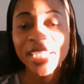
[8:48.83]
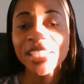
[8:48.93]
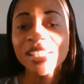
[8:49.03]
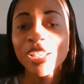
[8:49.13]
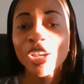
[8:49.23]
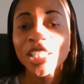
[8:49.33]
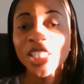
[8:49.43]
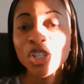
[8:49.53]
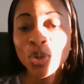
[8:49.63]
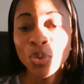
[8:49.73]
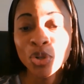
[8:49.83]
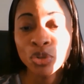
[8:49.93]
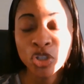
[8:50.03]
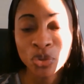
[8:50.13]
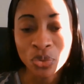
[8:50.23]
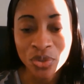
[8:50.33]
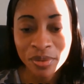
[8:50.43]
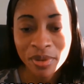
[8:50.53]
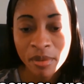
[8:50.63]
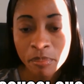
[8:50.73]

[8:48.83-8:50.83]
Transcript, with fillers: is the school you choose.